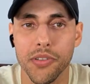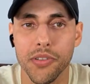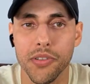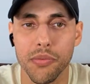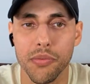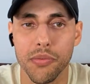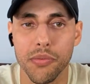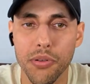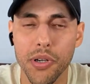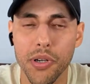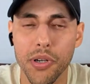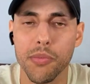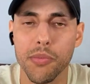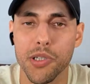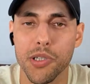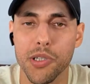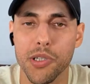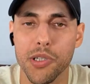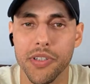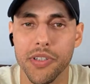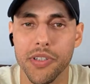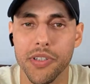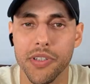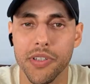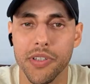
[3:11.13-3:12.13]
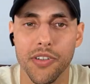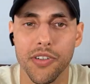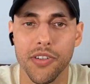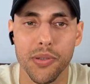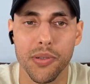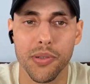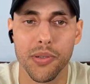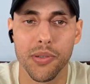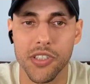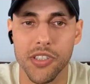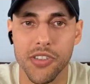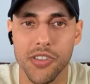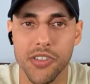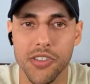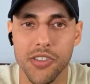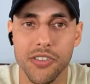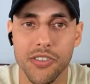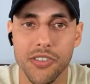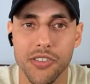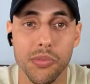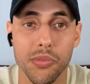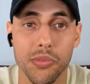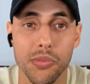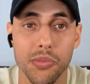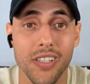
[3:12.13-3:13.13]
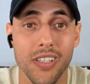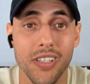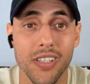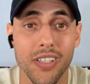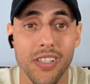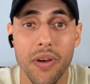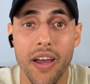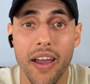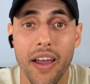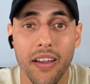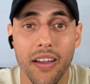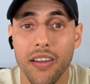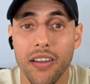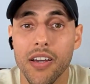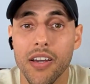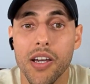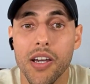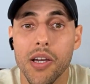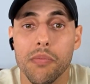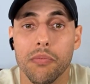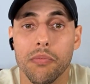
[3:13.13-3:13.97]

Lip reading: you're pretty much putting yourself in a position to be set back